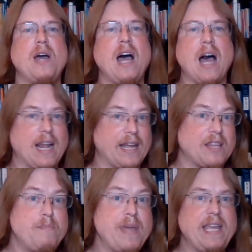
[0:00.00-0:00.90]
I like the
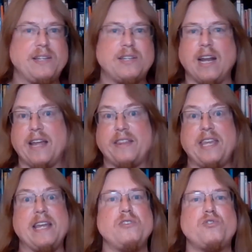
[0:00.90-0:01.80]
beat, I like the
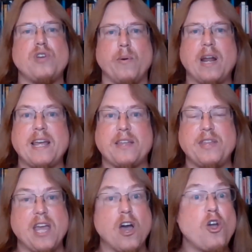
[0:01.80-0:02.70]
intro, I like
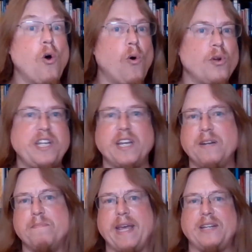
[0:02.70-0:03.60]
the
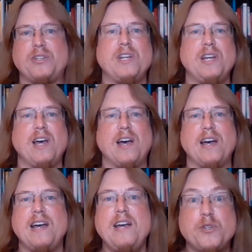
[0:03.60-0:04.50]
accordion bit.
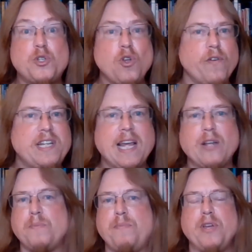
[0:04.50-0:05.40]
The story
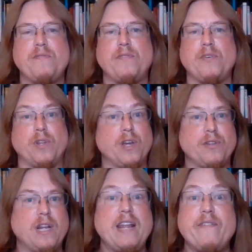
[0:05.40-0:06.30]
tells the
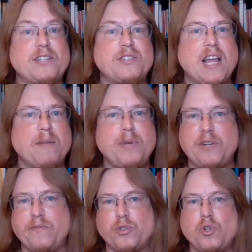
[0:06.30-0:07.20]
lyrics tell a
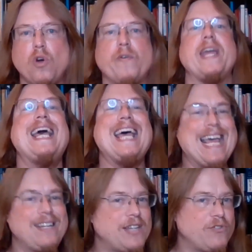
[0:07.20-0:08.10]
beautiful story,
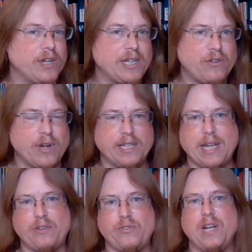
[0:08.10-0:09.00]
etc., etc.,
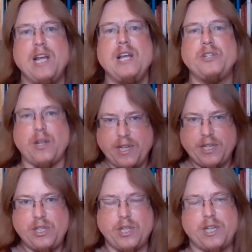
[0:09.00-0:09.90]
etc. So this
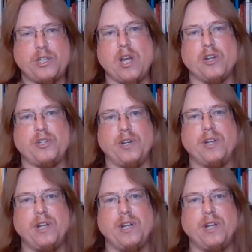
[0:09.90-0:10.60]
is the discussion.